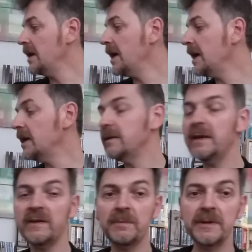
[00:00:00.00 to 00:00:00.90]
And
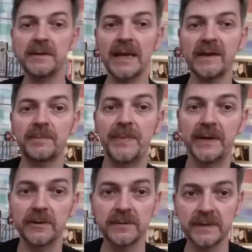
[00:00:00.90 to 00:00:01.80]
this next
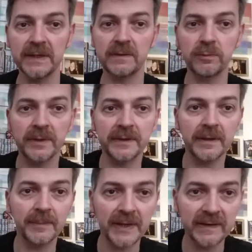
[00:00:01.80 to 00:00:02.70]
build is one
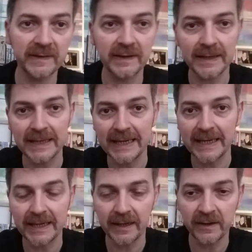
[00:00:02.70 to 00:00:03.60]
that
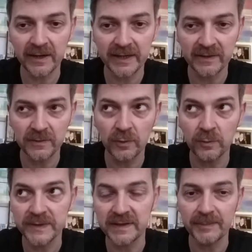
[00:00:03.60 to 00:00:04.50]
basically I sort
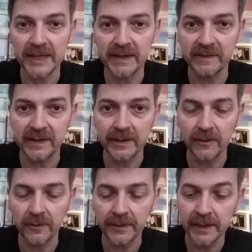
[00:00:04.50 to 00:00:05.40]
of was debating
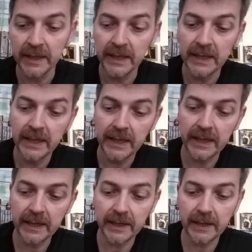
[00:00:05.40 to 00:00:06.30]
on.
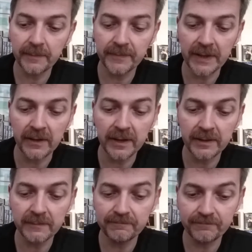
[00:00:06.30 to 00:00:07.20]

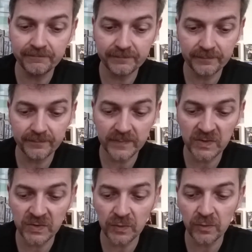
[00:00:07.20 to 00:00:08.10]
I
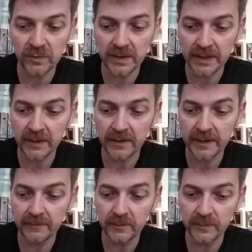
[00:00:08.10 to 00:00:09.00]
saw a
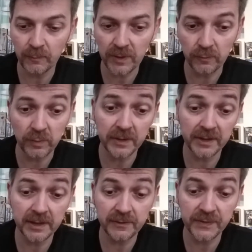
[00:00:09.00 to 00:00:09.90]
guy on, well,
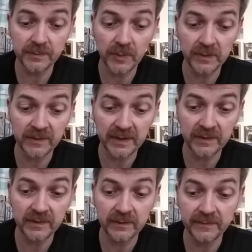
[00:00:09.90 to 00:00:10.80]
one of the YouTube modelers
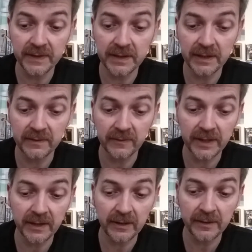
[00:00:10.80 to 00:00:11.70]
actually do a vignette
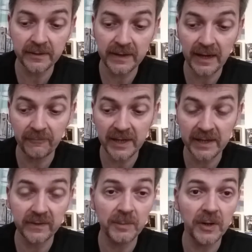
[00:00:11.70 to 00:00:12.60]
on it, and that
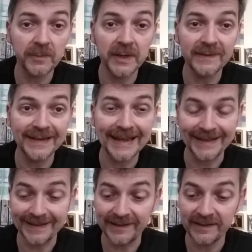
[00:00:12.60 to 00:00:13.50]
really inspired me to
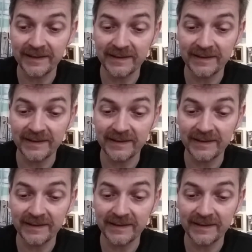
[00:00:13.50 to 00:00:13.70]
get this.